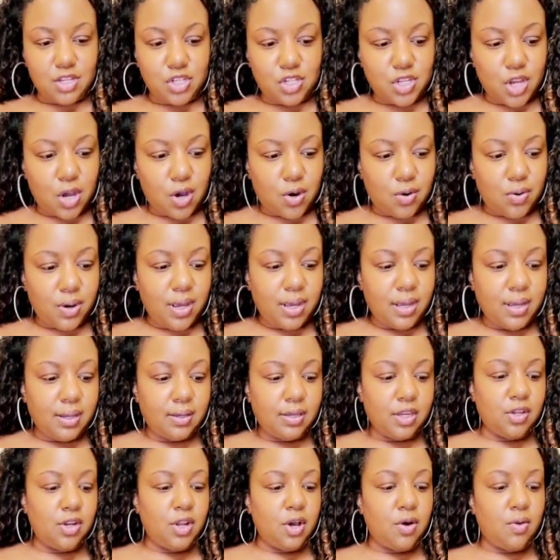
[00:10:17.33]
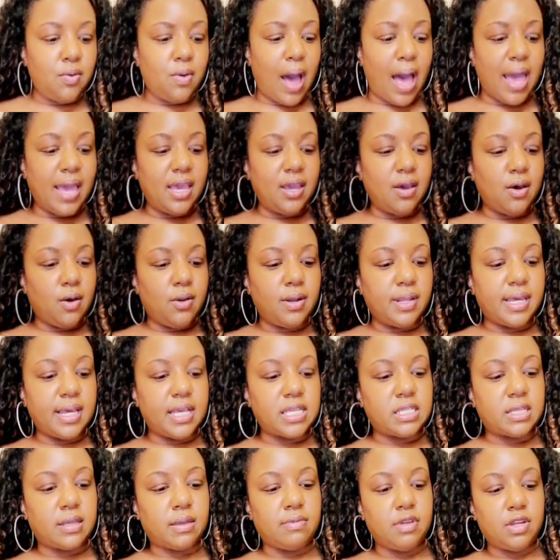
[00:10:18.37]
And so, aioli
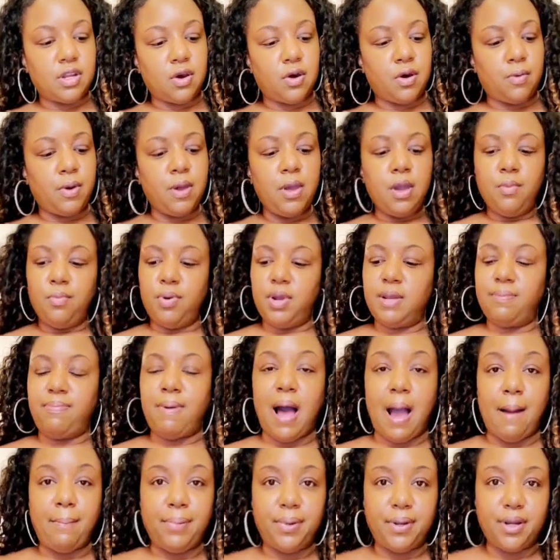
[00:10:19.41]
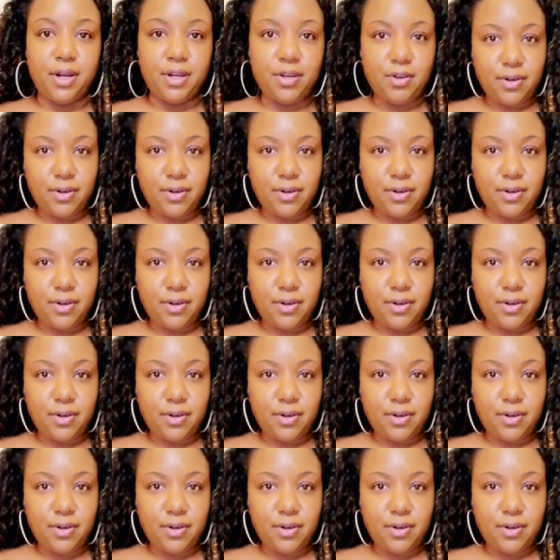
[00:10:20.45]
is, pretty popular.